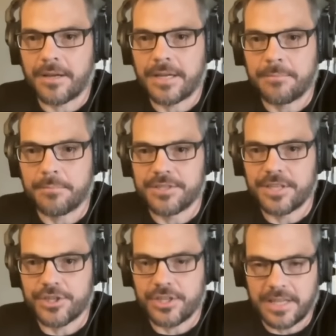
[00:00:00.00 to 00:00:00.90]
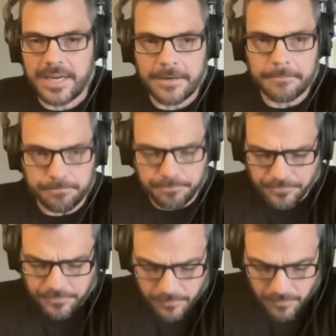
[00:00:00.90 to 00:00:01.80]
in position there.
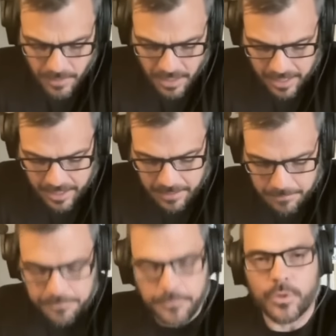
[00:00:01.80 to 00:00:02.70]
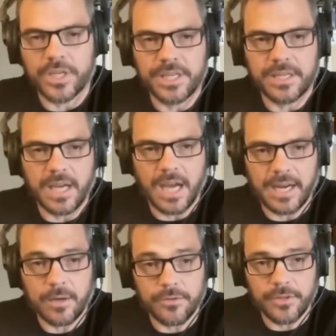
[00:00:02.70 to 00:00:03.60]
We cut
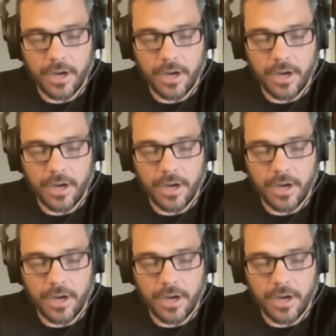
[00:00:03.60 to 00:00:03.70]
out the